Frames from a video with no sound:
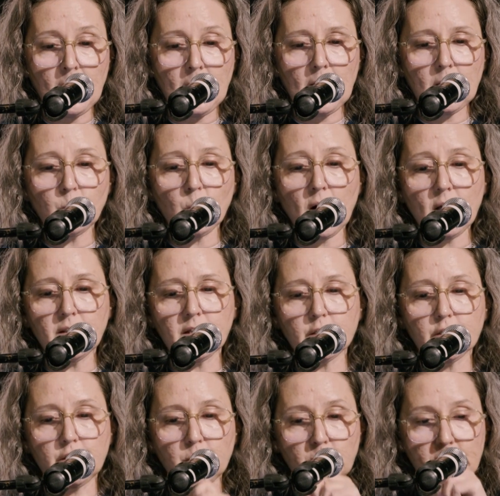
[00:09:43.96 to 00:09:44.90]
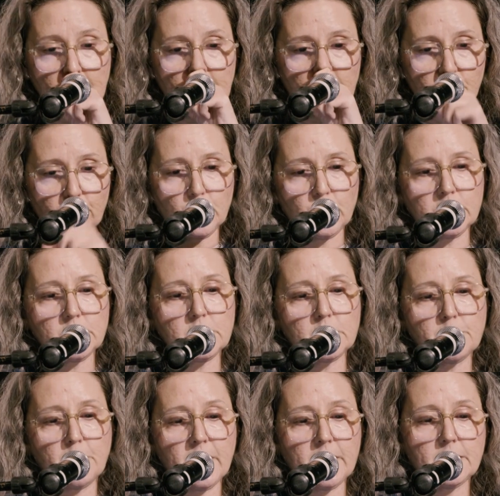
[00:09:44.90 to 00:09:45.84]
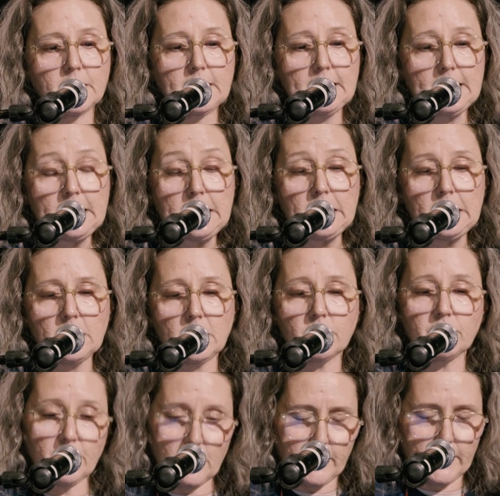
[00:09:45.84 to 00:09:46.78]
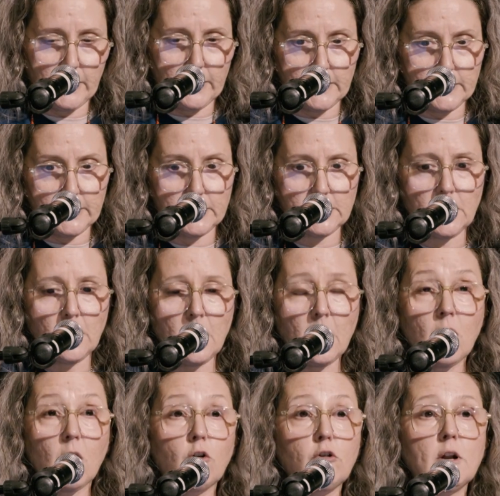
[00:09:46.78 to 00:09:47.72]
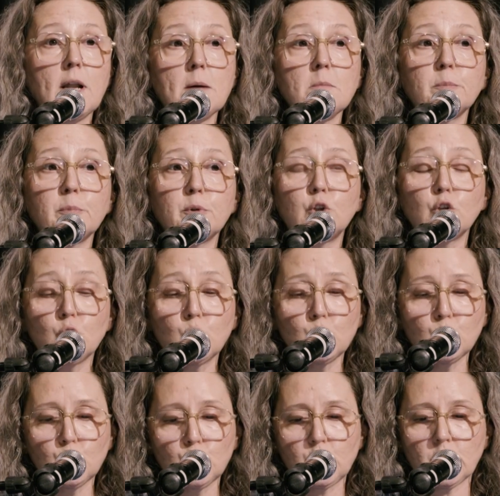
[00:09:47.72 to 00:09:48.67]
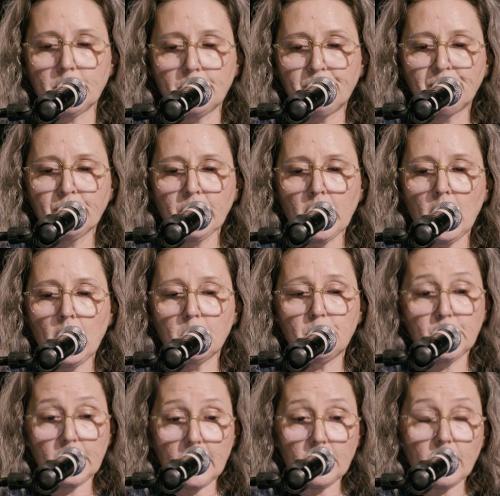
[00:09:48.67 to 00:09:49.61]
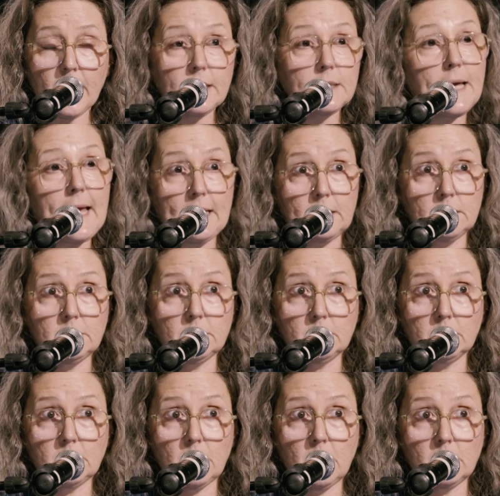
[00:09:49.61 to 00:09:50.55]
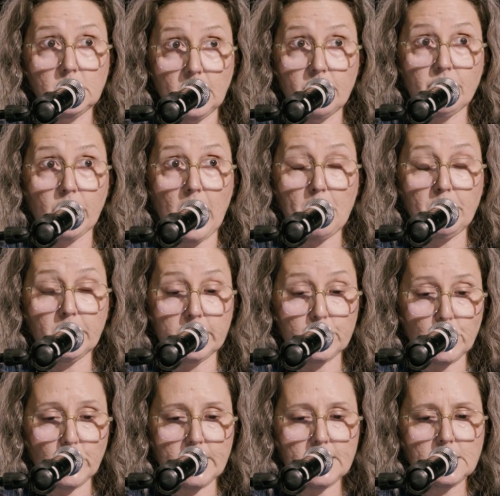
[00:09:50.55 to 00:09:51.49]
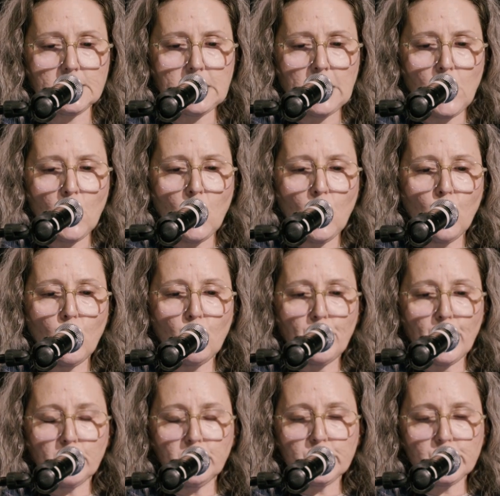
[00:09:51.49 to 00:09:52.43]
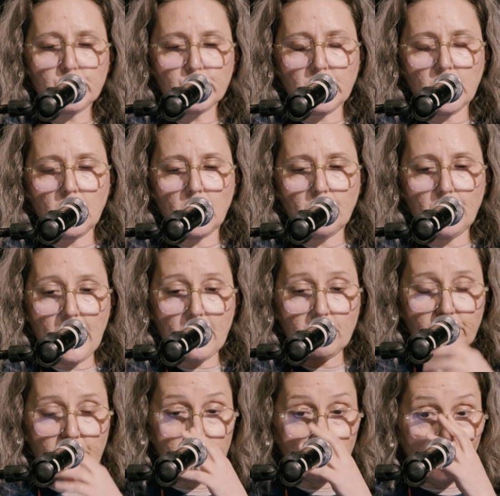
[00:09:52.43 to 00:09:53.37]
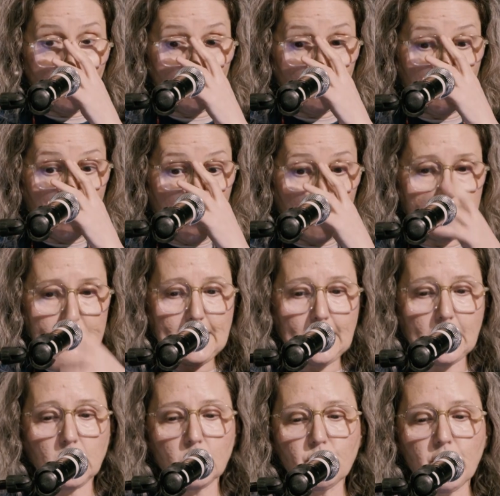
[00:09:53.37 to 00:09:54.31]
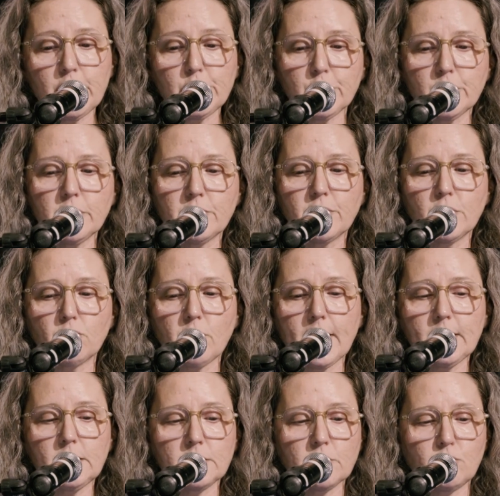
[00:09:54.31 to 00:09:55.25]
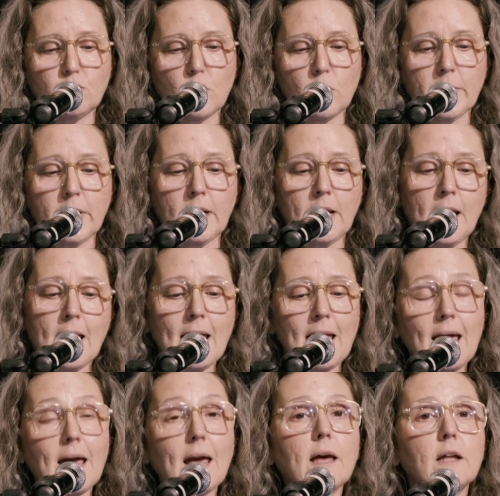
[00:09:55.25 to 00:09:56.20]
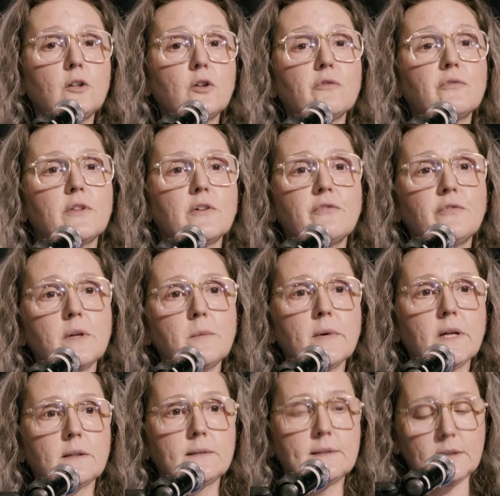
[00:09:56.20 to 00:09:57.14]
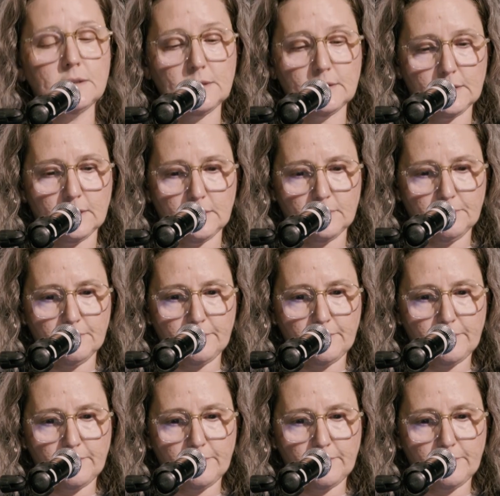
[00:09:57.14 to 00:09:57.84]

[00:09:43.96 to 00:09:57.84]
And while there, she was influenced by the thinking of, among others, Olympe de Gouges, a playwright and slavery abolitionist who published a pamphlet called Declaration of the Rights of Woman and of the Female Citizen,